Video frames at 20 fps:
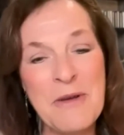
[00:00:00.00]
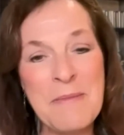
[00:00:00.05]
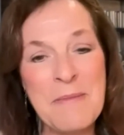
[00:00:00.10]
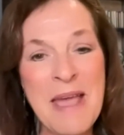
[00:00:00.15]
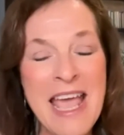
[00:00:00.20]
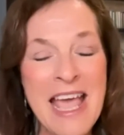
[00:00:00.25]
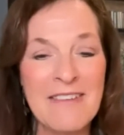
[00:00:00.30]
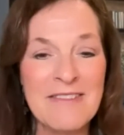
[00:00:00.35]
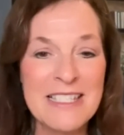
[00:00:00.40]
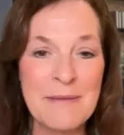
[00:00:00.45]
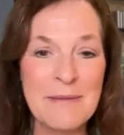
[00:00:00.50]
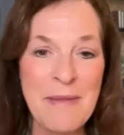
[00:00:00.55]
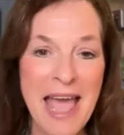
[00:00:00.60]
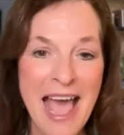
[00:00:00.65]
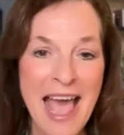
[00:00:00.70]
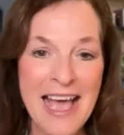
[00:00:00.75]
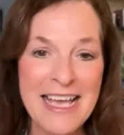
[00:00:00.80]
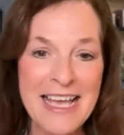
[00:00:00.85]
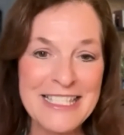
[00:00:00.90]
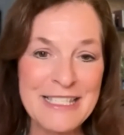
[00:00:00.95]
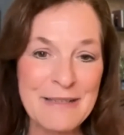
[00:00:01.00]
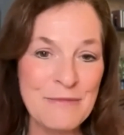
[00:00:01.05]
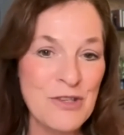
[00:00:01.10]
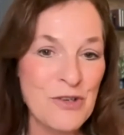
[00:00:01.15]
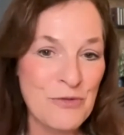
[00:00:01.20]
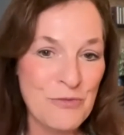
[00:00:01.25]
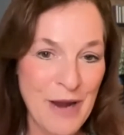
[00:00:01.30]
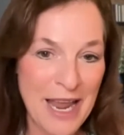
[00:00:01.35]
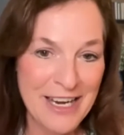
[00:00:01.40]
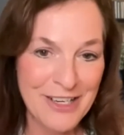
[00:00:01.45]
We may have some
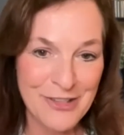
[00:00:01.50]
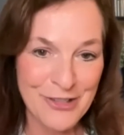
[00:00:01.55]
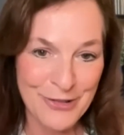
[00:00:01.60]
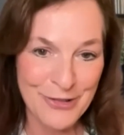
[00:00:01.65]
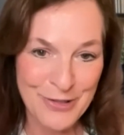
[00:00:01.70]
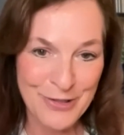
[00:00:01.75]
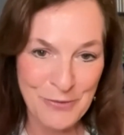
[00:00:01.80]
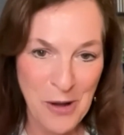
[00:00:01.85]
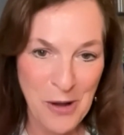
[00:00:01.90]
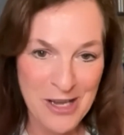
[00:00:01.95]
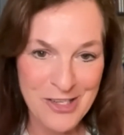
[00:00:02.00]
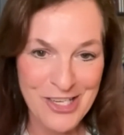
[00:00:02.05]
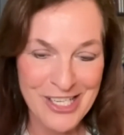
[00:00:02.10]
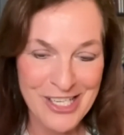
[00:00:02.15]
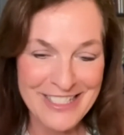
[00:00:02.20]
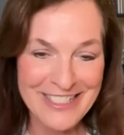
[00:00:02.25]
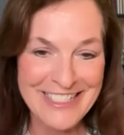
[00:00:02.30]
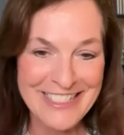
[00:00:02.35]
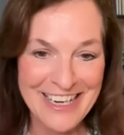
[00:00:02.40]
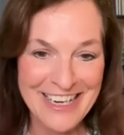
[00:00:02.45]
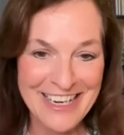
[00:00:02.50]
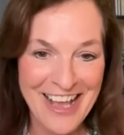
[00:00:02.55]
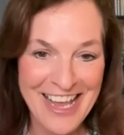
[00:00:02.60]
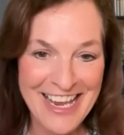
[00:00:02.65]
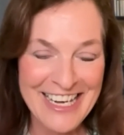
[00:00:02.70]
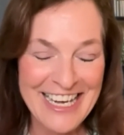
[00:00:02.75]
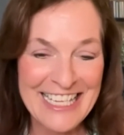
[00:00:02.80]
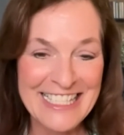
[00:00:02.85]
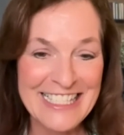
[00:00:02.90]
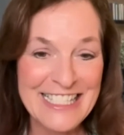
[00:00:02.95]
directors watching
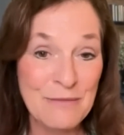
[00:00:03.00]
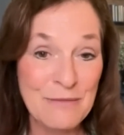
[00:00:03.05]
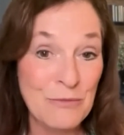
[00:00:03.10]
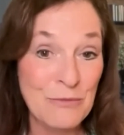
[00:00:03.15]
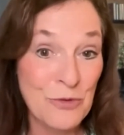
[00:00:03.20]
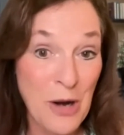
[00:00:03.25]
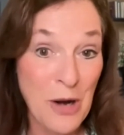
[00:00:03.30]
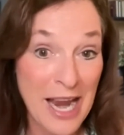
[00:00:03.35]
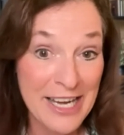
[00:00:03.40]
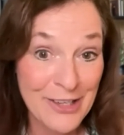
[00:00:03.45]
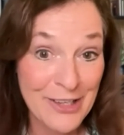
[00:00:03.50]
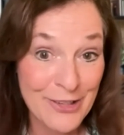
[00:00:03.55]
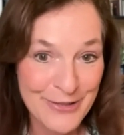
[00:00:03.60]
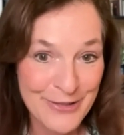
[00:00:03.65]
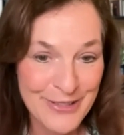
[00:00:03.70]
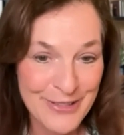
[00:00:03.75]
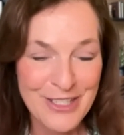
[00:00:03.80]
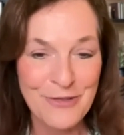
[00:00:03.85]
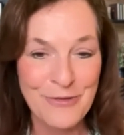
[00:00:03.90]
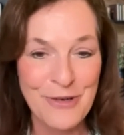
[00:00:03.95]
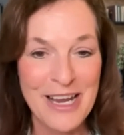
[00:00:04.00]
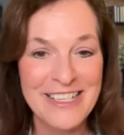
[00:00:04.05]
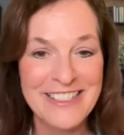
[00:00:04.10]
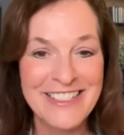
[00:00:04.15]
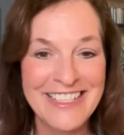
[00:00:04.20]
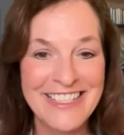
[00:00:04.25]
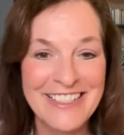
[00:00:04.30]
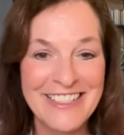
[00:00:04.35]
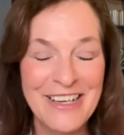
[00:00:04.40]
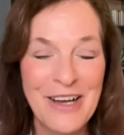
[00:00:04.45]
tonight and some writers
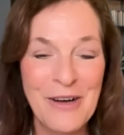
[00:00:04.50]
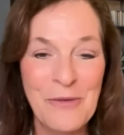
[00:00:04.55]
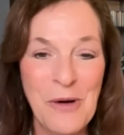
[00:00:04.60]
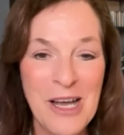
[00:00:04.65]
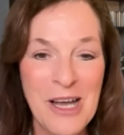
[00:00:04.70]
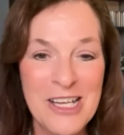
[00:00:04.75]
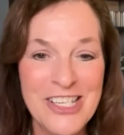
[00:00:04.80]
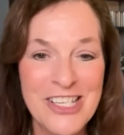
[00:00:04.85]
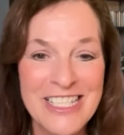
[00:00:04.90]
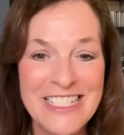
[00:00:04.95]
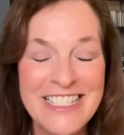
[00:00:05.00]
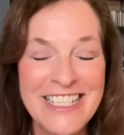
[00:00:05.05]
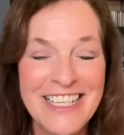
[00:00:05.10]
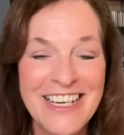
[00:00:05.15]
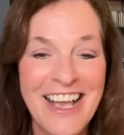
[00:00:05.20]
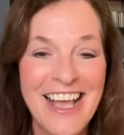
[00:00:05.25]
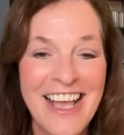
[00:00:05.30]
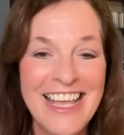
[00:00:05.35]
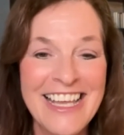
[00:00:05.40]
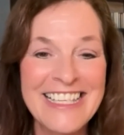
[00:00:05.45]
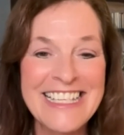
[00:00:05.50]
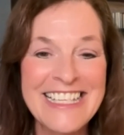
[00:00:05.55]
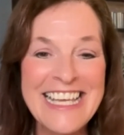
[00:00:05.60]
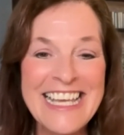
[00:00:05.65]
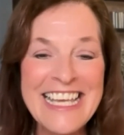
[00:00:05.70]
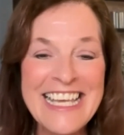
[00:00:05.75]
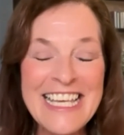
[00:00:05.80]
watching tonight.